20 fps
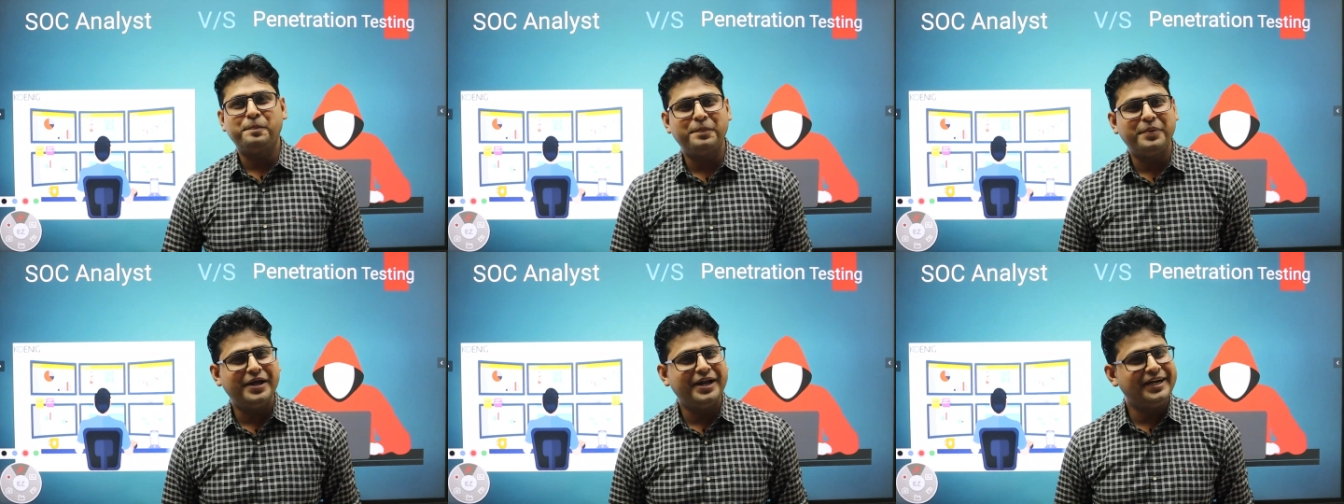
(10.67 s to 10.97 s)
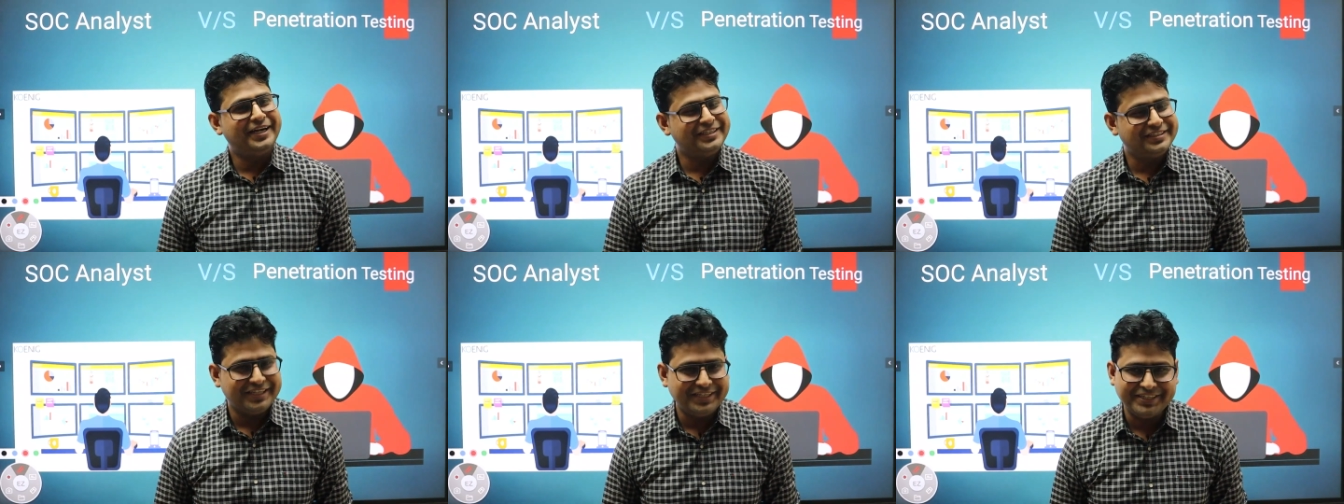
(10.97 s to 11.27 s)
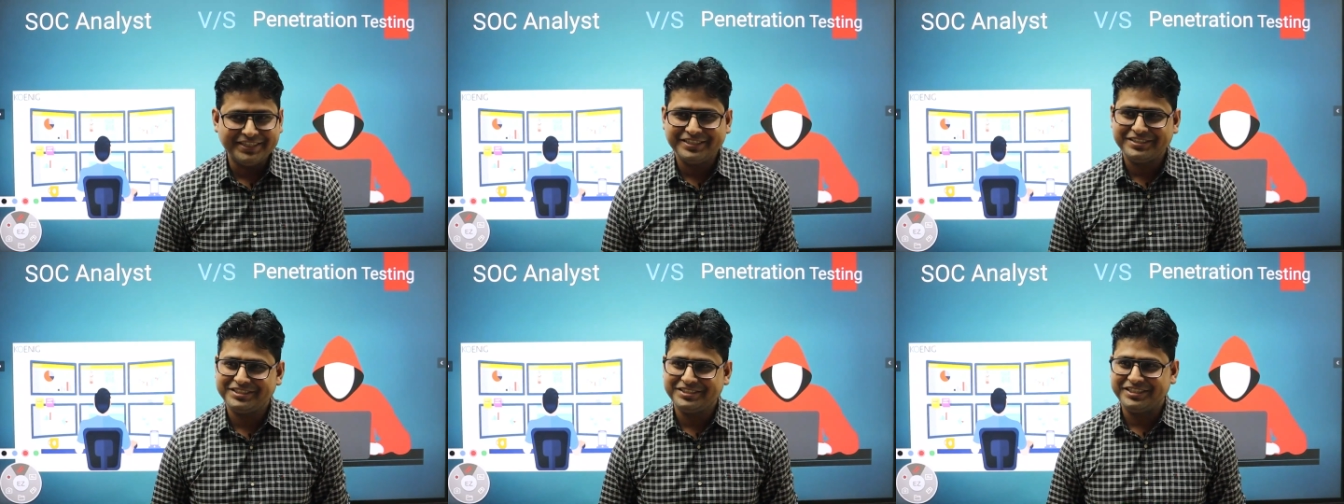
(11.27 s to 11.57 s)

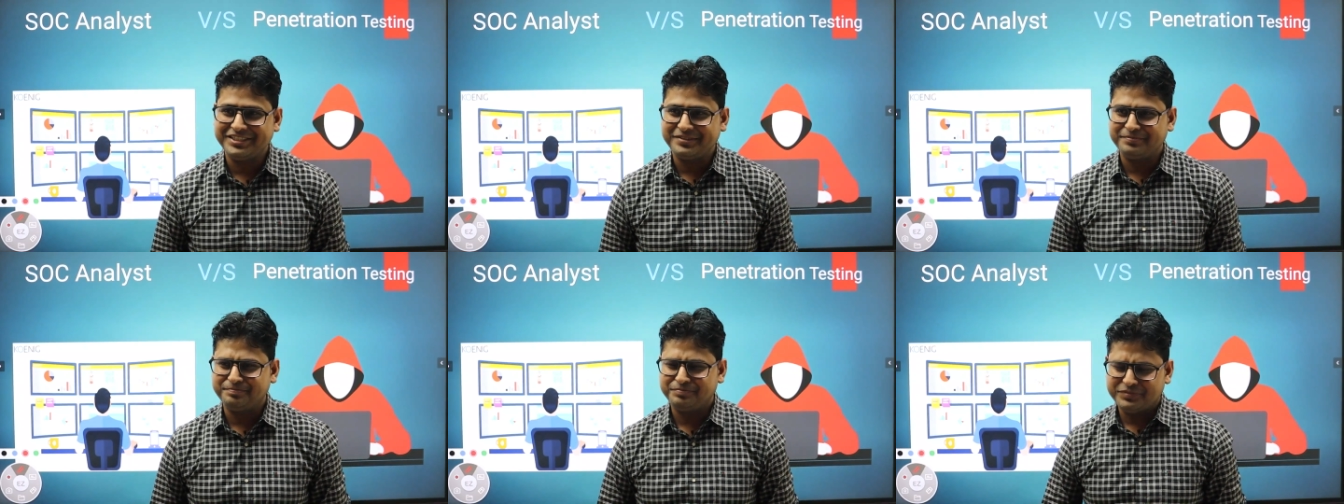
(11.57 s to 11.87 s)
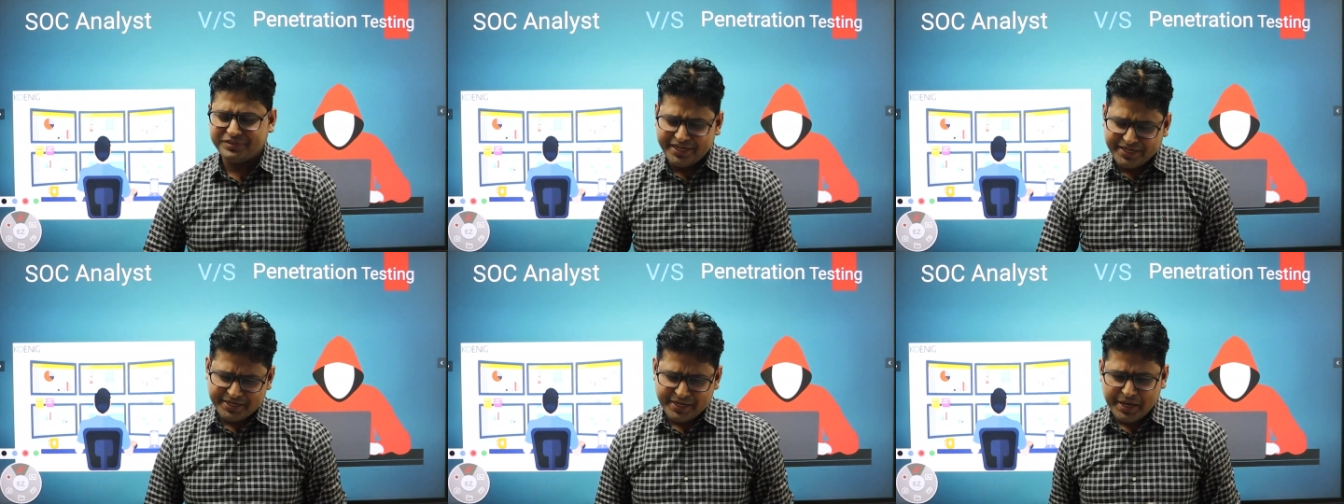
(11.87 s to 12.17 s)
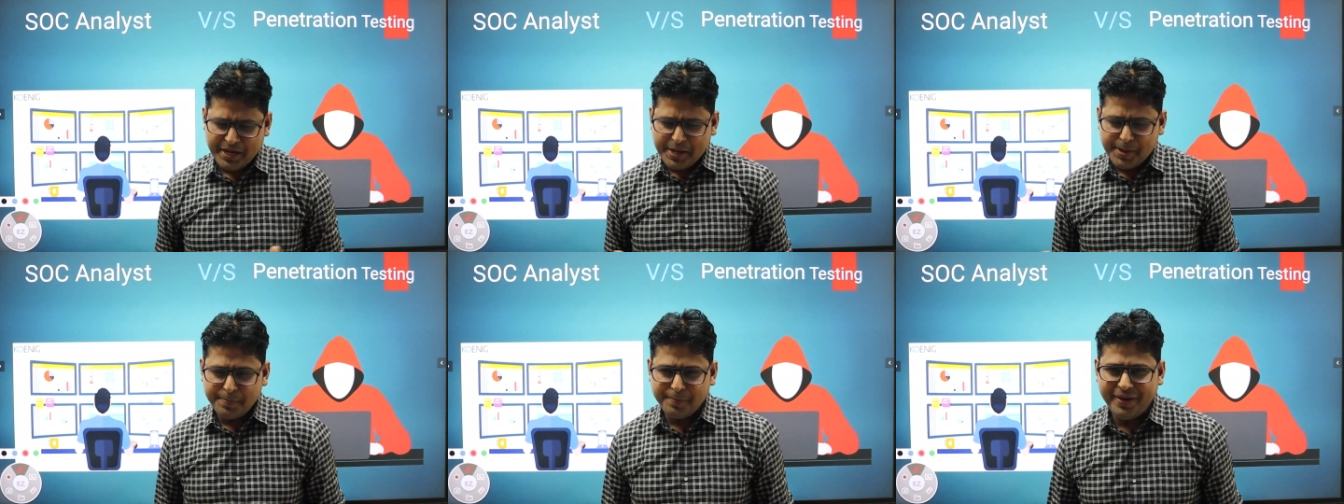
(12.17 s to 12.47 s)
penetration testing, right?
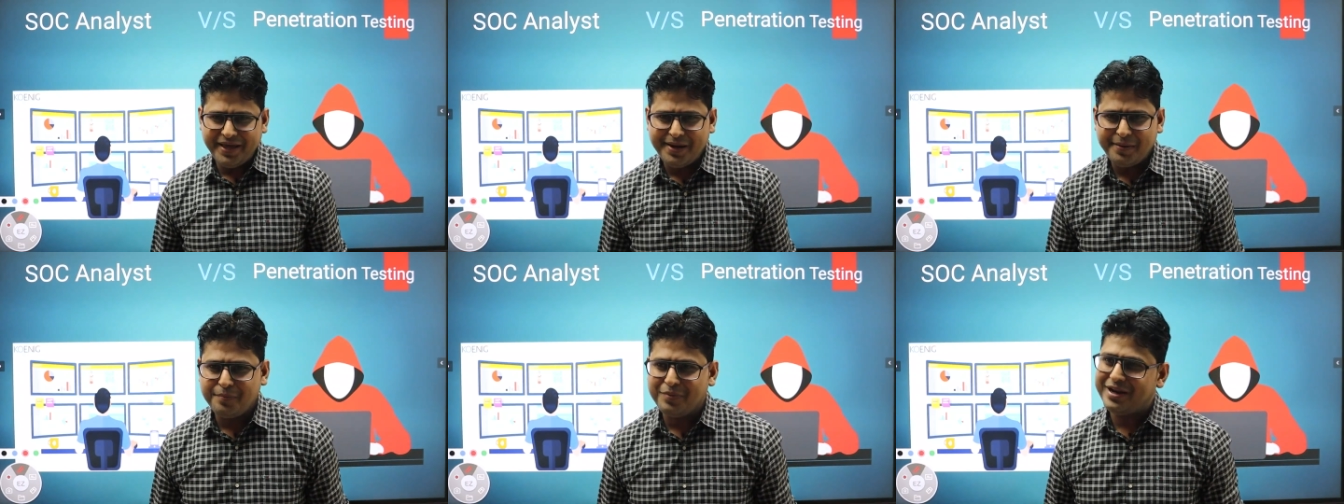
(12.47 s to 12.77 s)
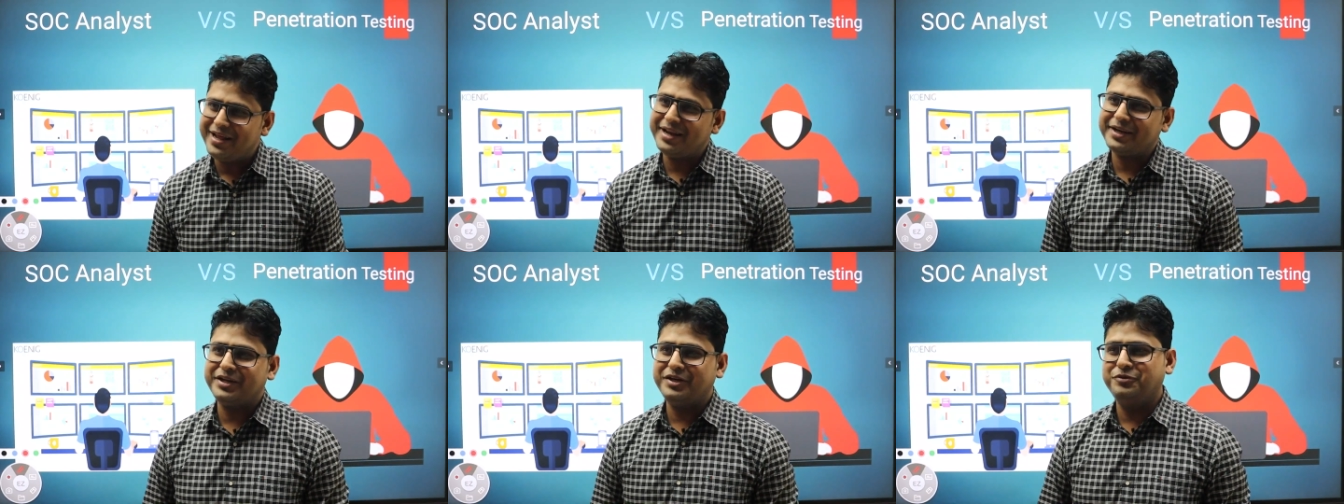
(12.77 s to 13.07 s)
Many people are